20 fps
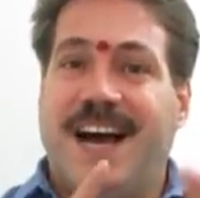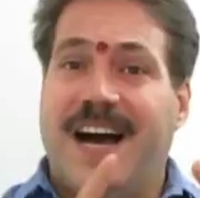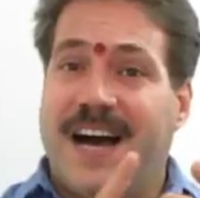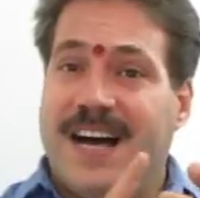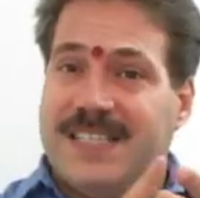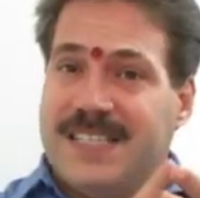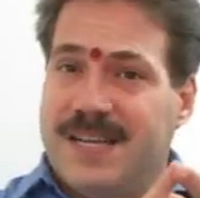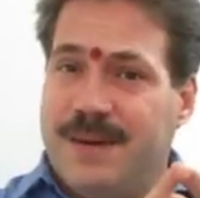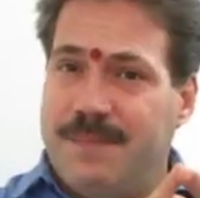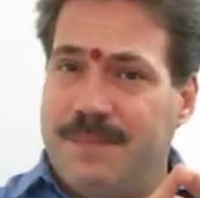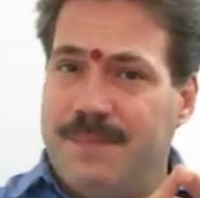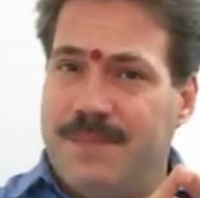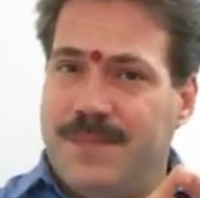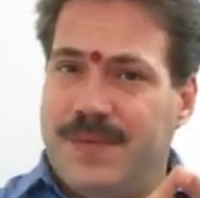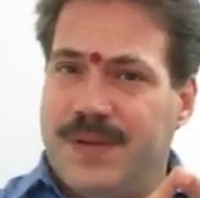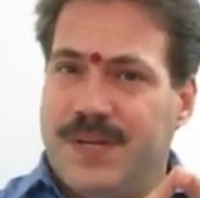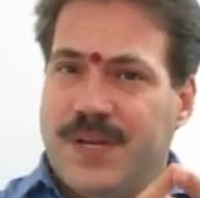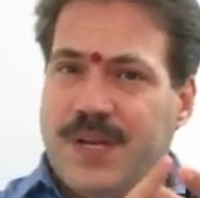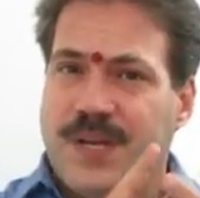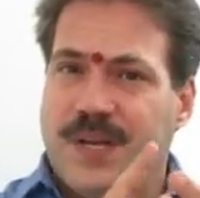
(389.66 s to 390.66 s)
Aram,
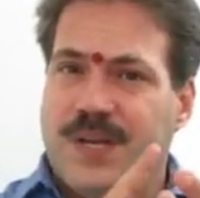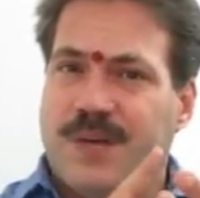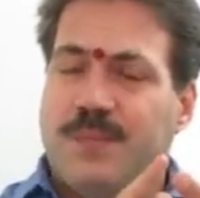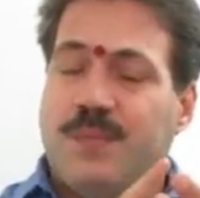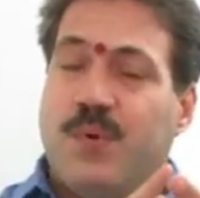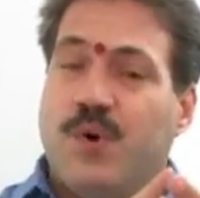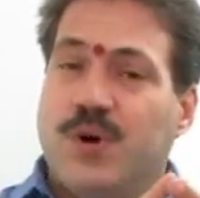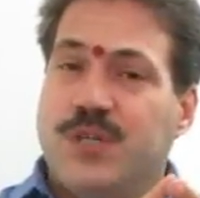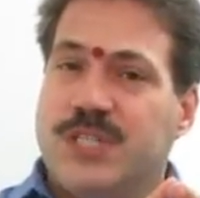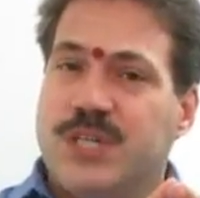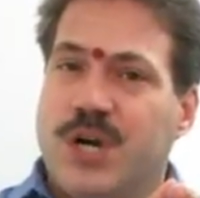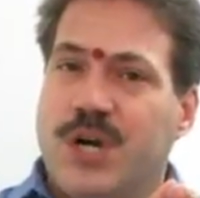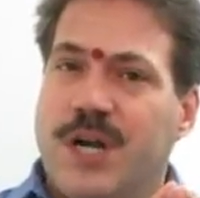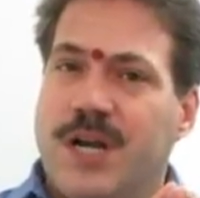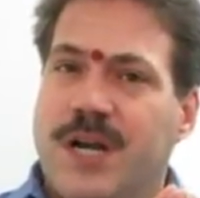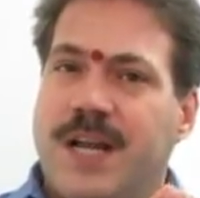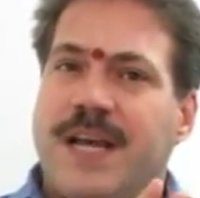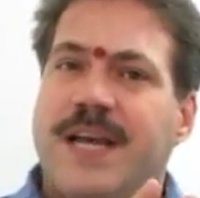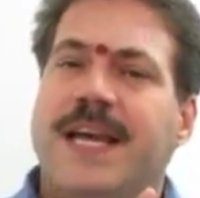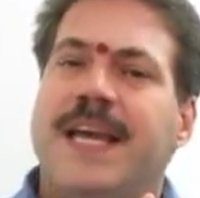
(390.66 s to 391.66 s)

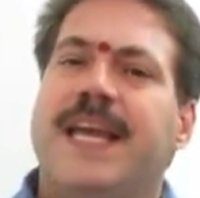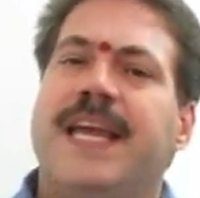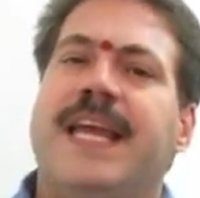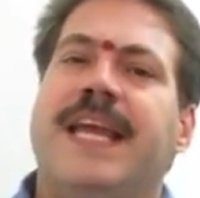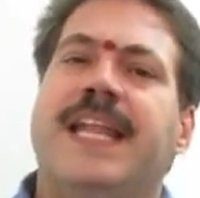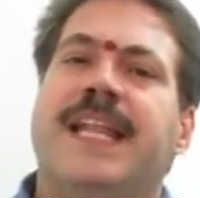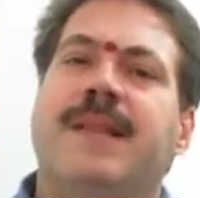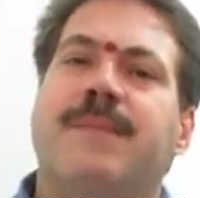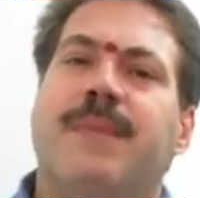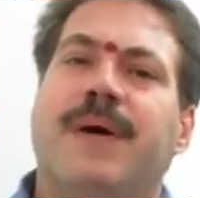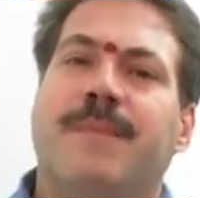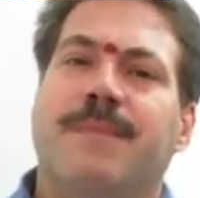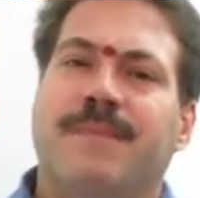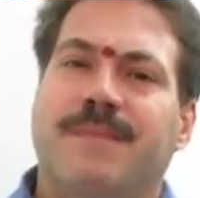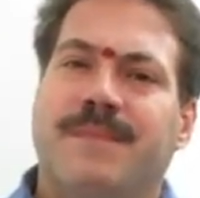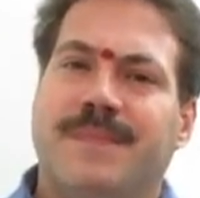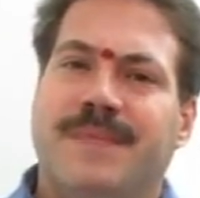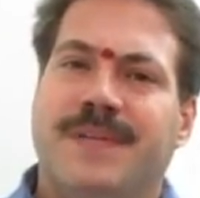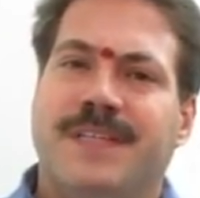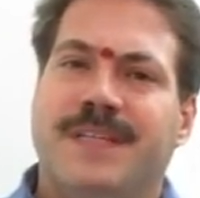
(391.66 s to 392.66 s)
Porul,
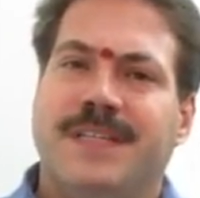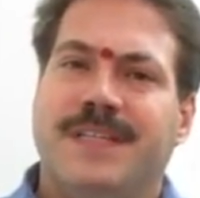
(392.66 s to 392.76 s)
Inbam.